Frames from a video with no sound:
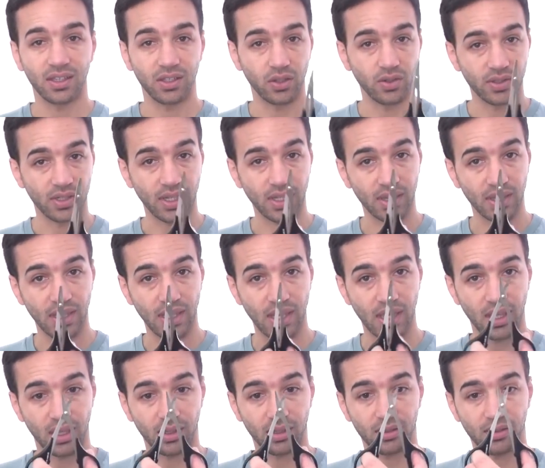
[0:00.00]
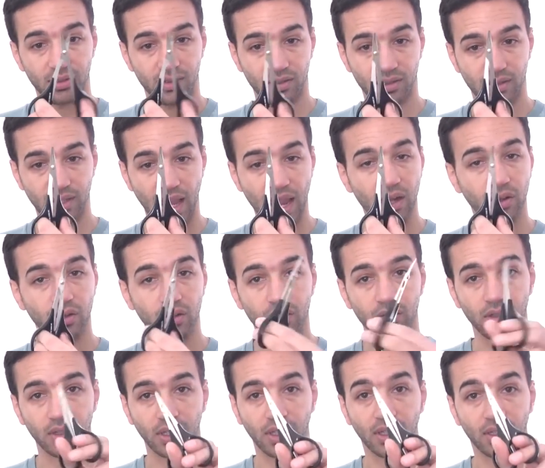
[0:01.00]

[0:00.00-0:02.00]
using the standard